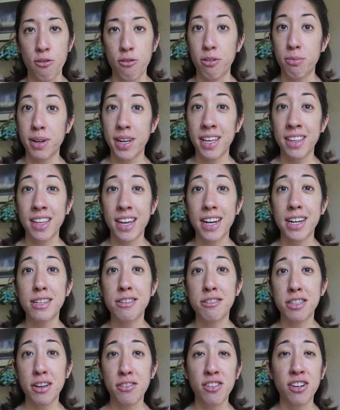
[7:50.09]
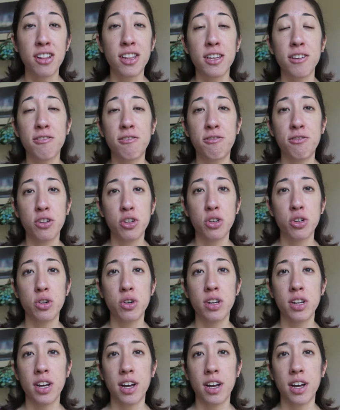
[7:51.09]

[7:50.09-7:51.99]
For me, that is definitely food.